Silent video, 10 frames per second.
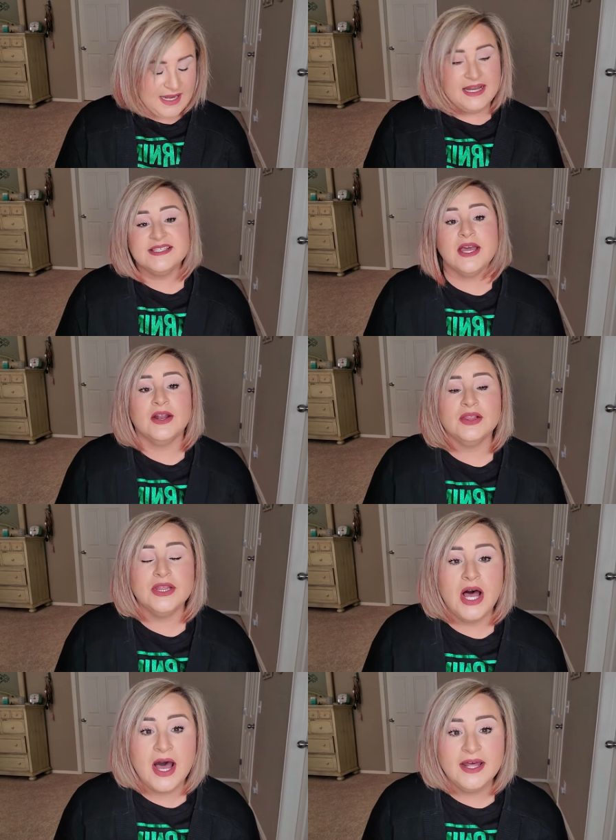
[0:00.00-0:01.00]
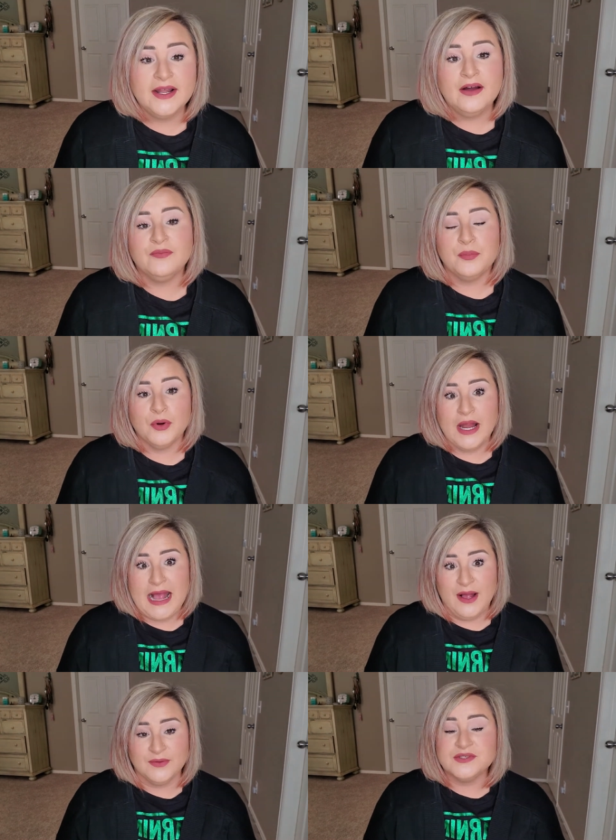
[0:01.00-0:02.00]
And it's got a lot of
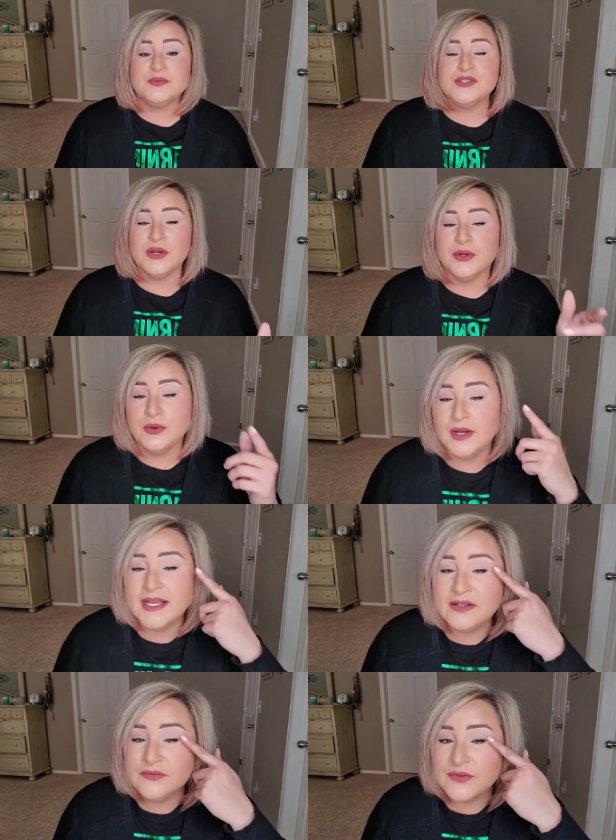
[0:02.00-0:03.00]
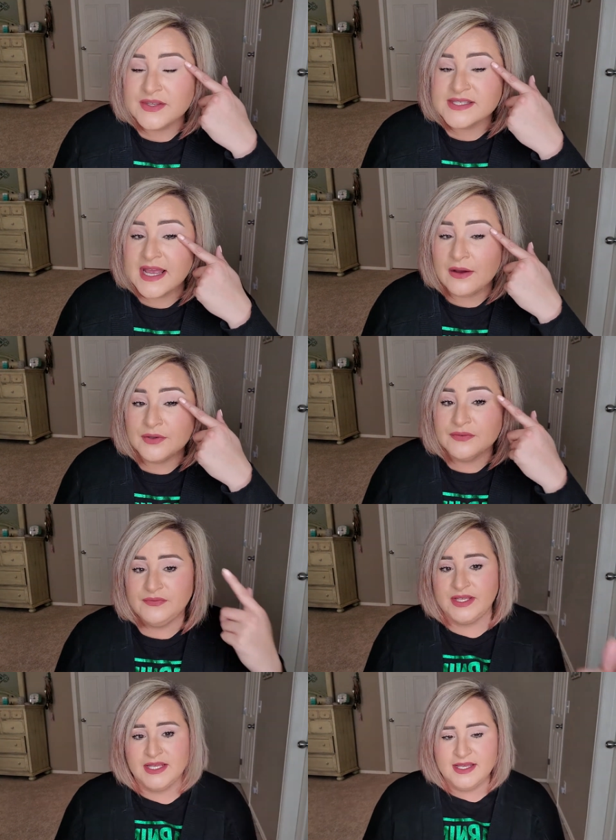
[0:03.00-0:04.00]
browns, which are great for this outer
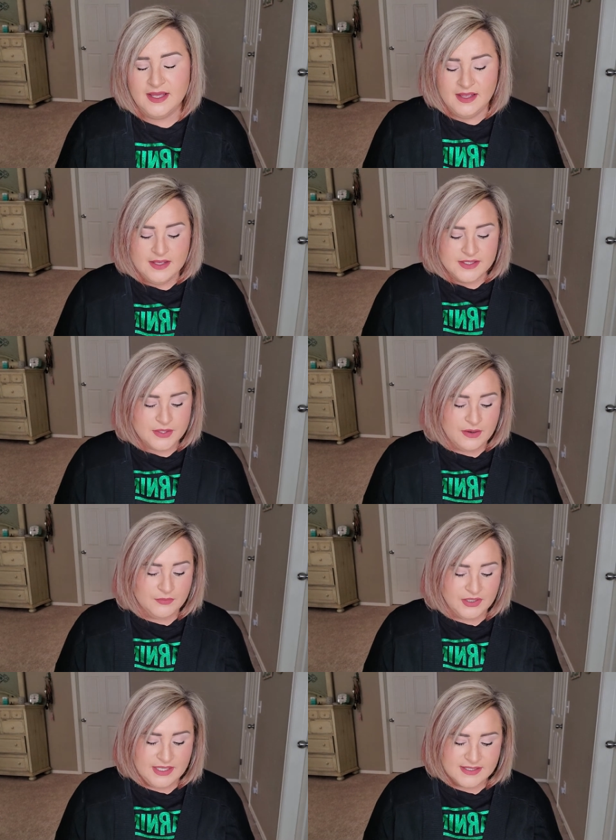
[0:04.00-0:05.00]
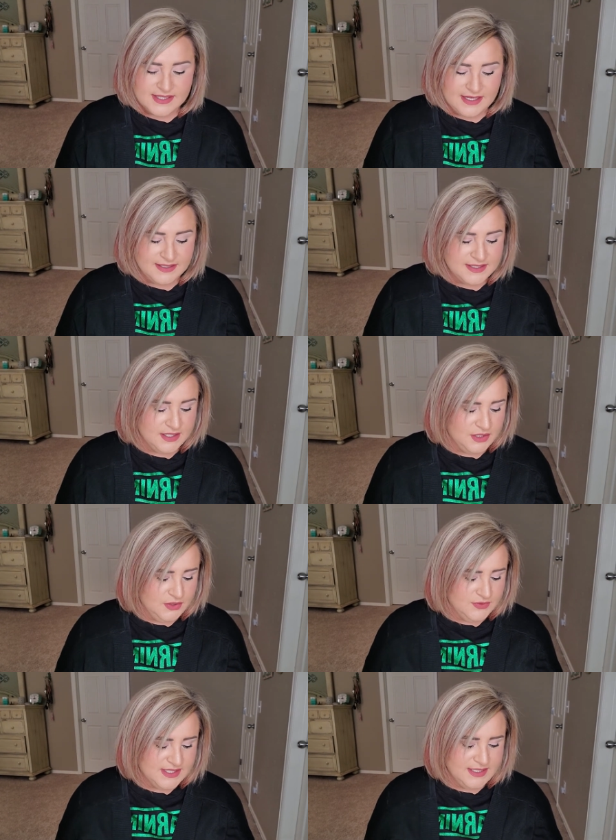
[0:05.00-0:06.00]
V. So I'm really excited to
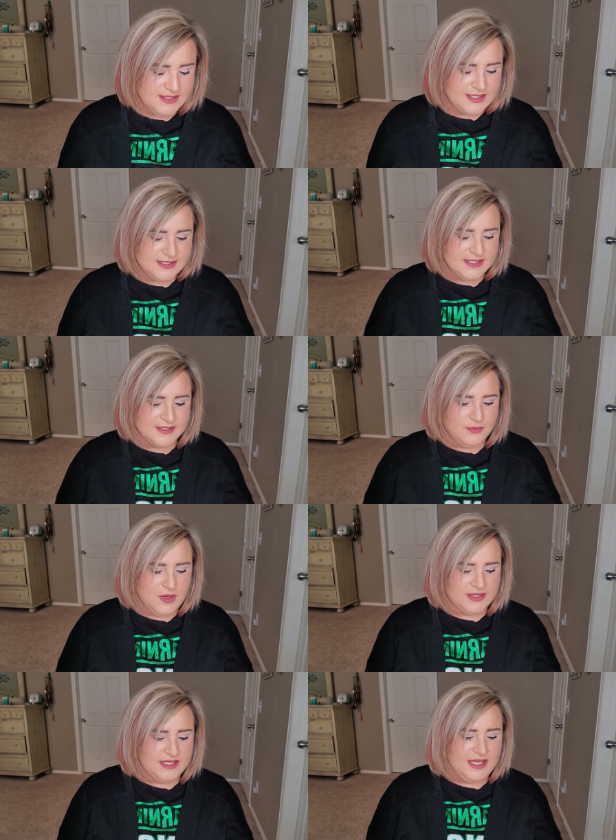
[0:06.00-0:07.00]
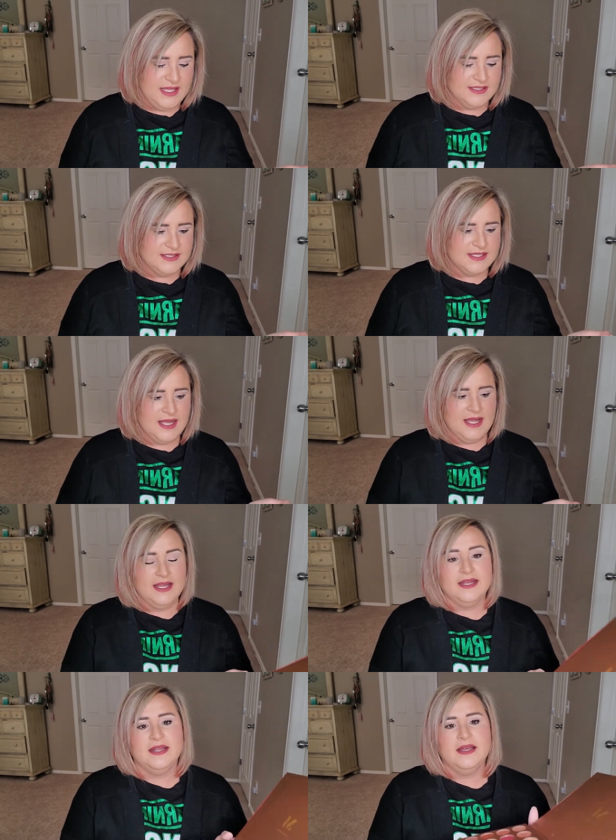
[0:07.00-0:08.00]
use it. This is what the
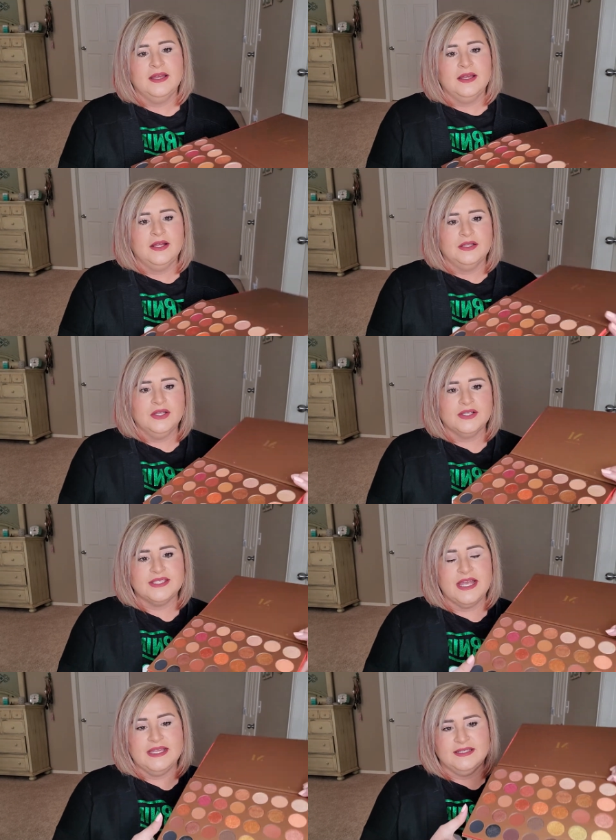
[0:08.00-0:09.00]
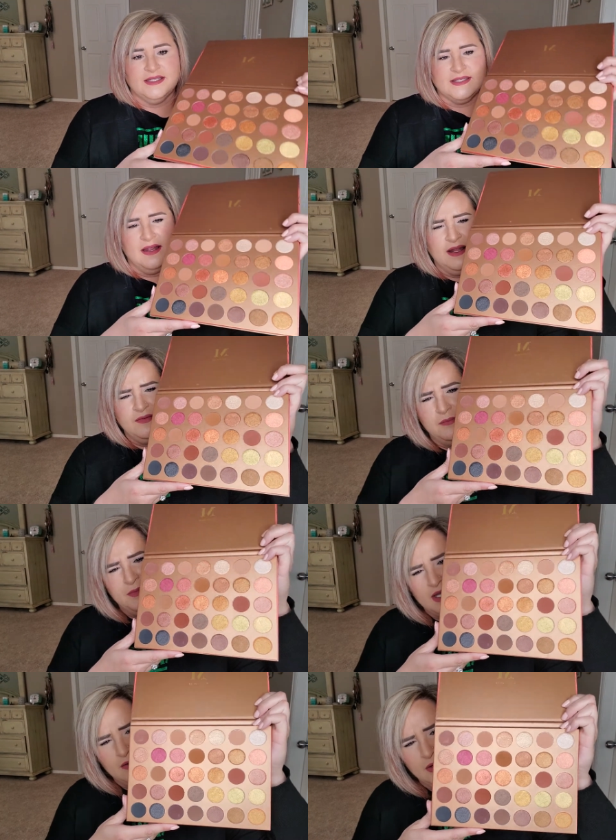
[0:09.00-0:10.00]
inside looks like. It does not have a
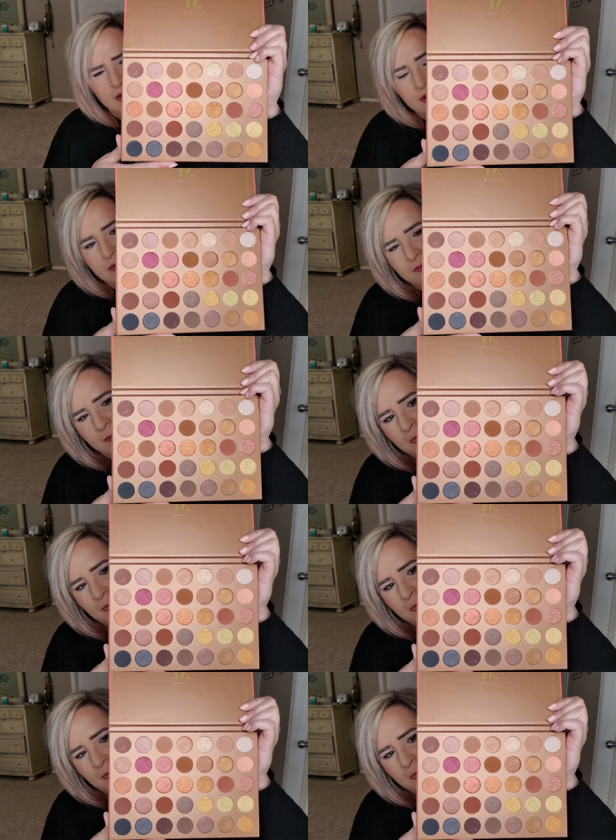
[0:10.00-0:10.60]
mirror.